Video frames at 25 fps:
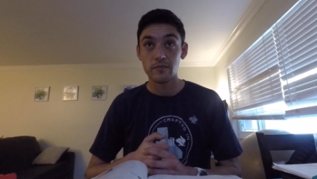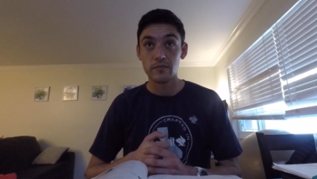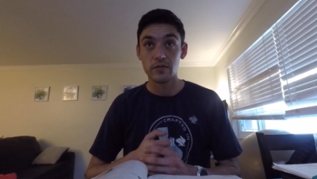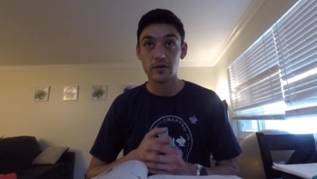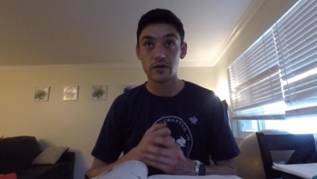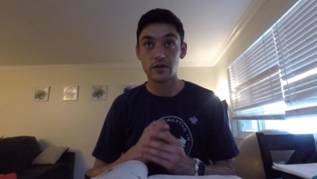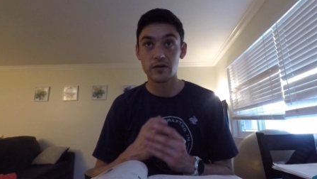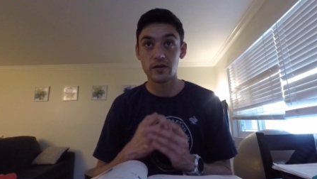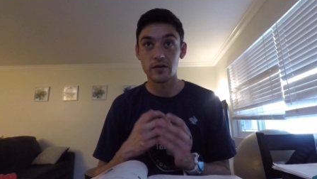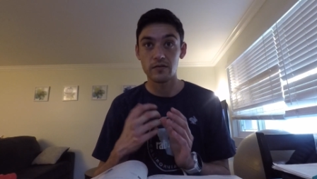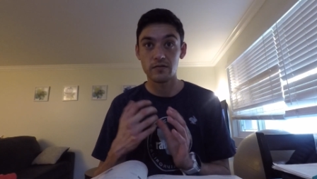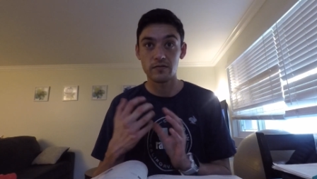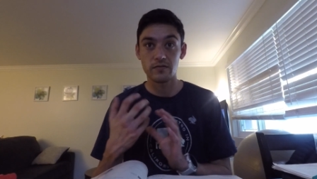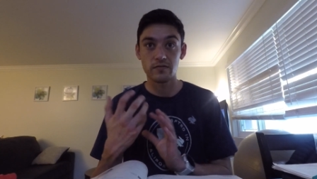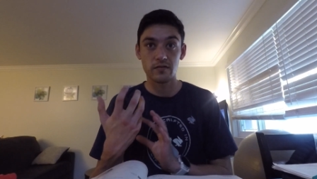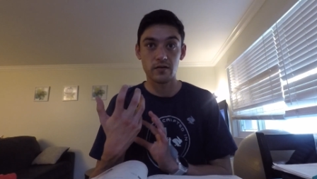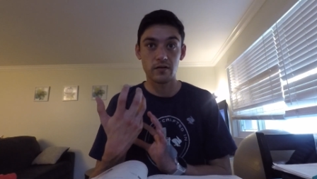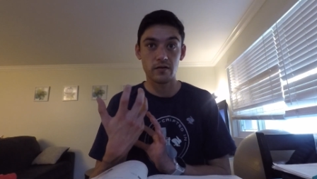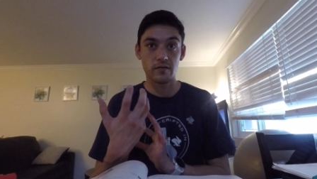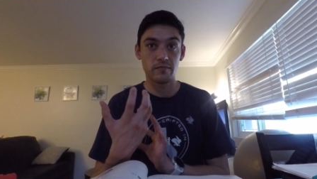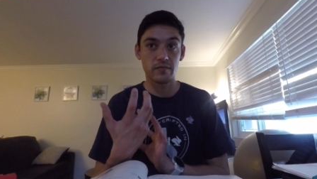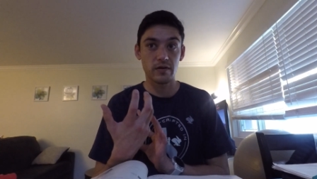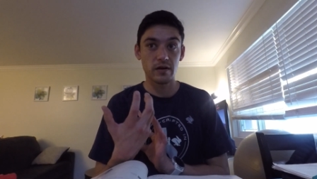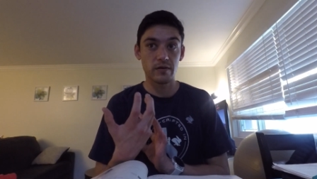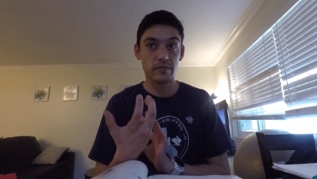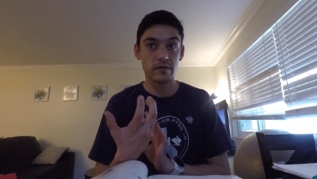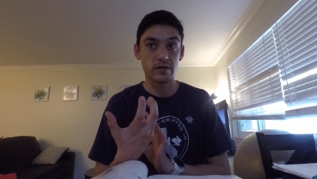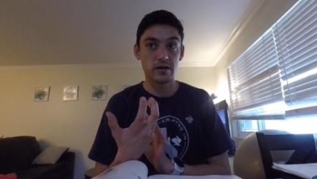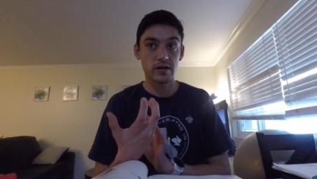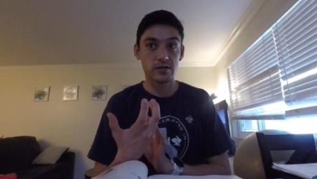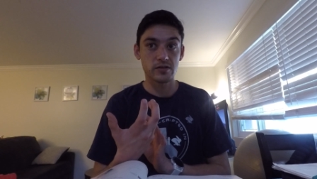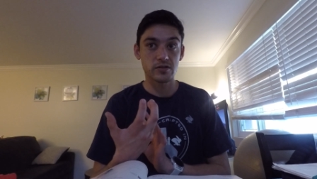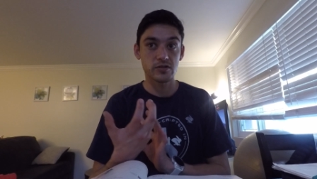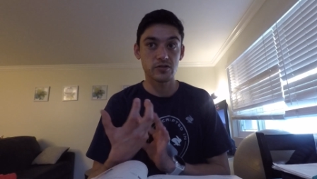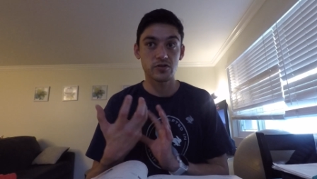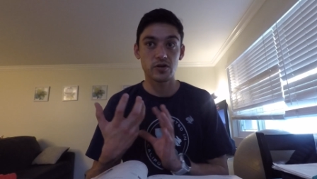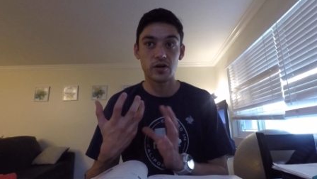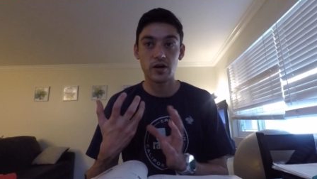because they're maybe
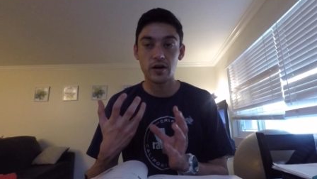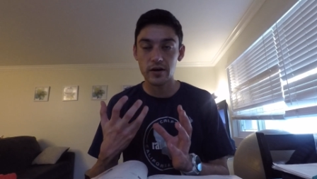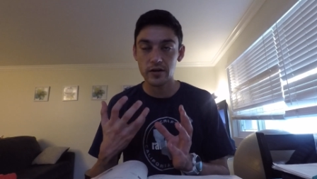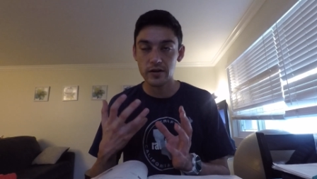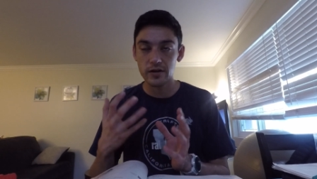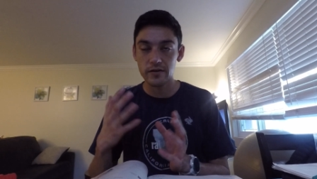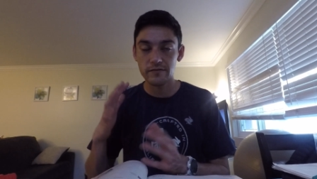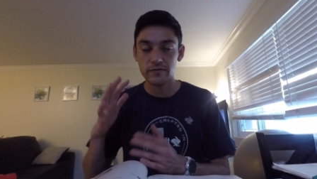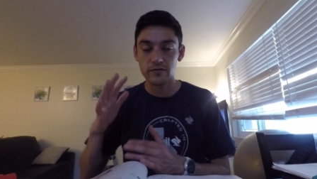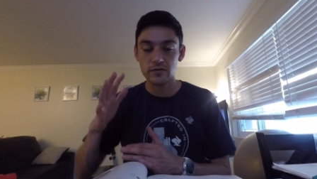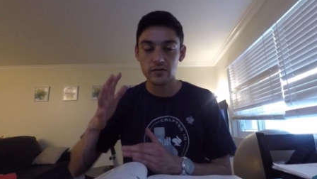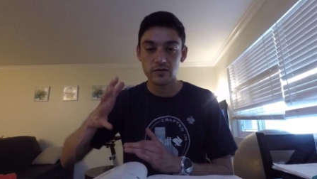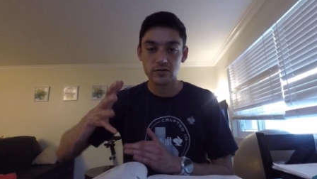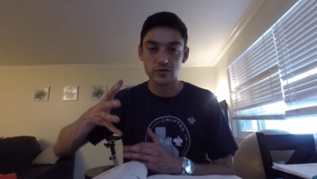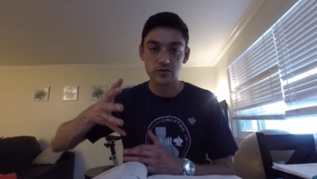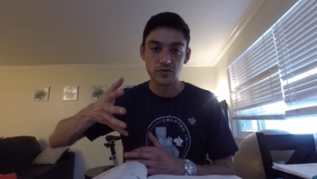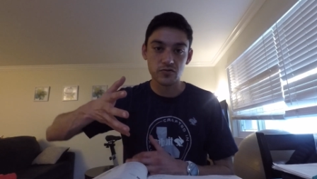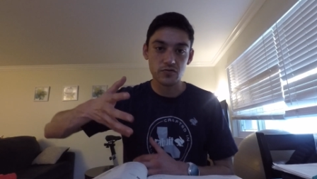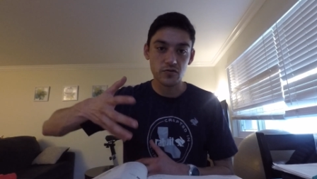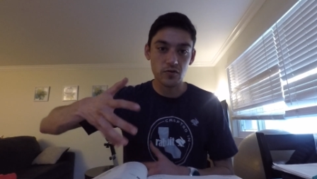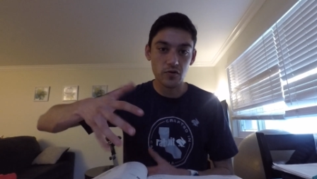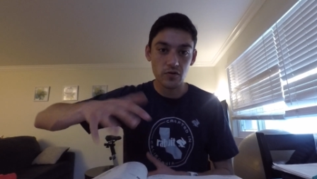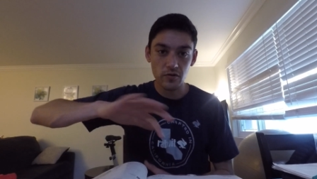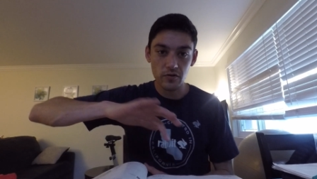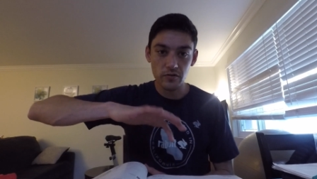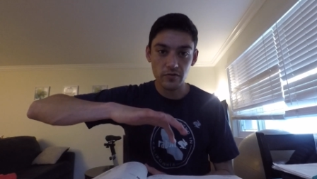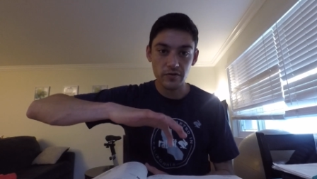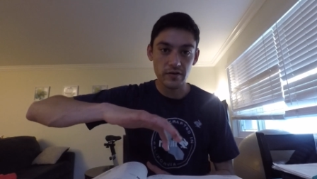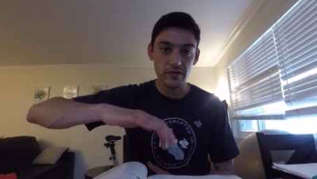not strong enough to control